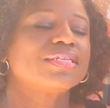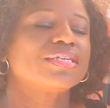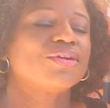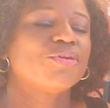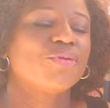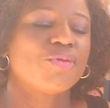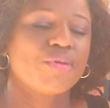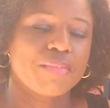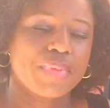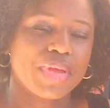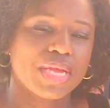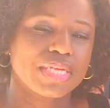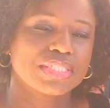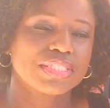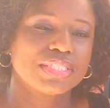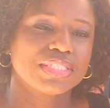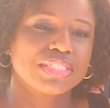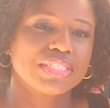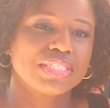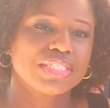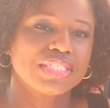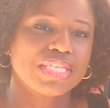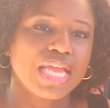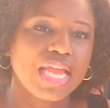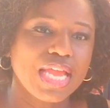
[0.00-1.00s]
going back to
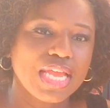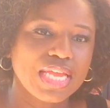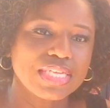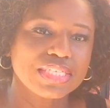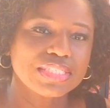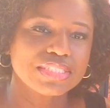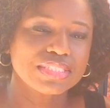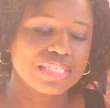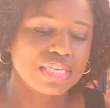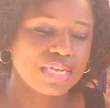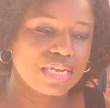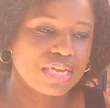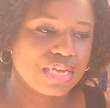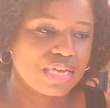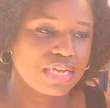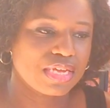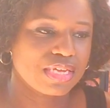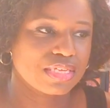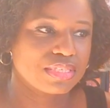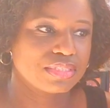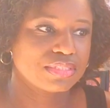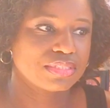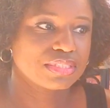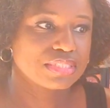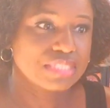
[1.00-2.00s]
today's
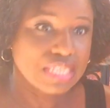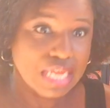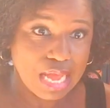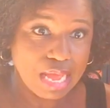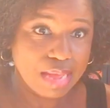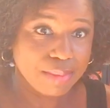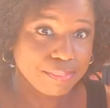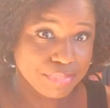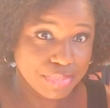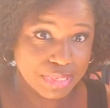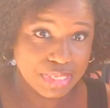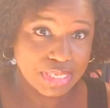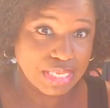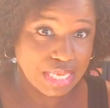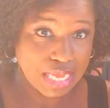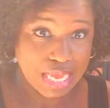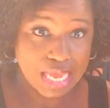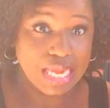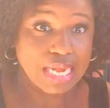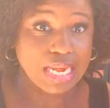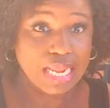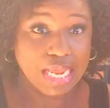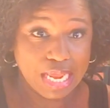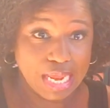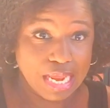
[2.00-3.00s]
topic
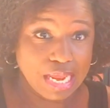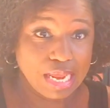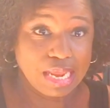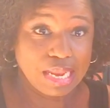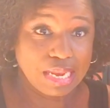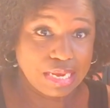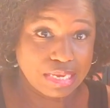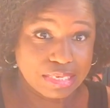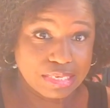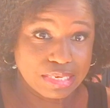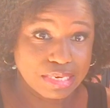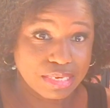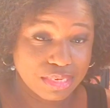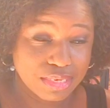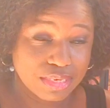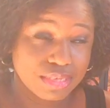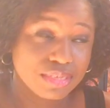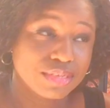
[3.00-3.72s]
at hand,